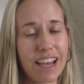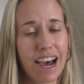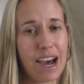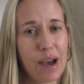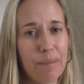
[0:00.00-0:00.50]

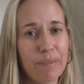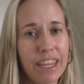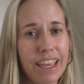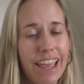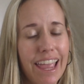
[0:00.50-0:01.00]
I
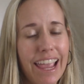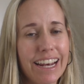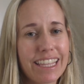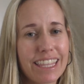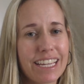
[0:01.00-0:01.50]

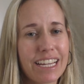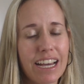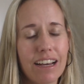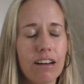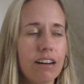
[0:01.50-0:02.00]

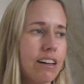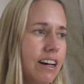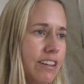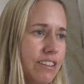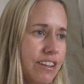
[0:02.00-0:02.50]

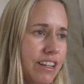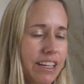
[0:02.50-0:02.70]
don't know,